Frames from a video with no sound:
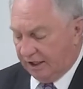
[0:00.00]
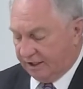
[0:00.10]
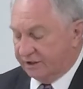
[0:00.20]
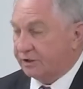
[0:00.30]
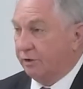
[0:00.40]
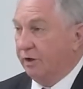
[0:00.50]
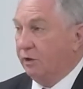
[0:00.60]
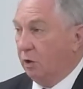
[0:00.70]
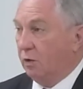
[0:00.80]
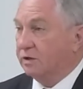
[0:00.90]
concerning
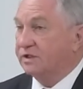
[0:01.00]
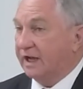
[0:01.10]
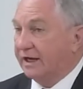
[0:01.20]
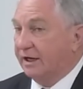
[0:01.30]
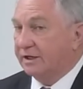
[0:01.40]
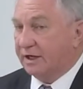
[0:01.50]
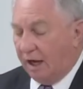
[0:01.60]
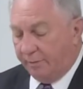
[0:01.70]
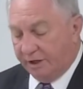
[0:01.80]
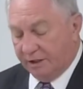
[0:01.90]
the Lord's second
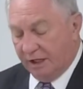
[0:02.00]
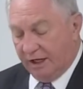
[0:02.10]
coming.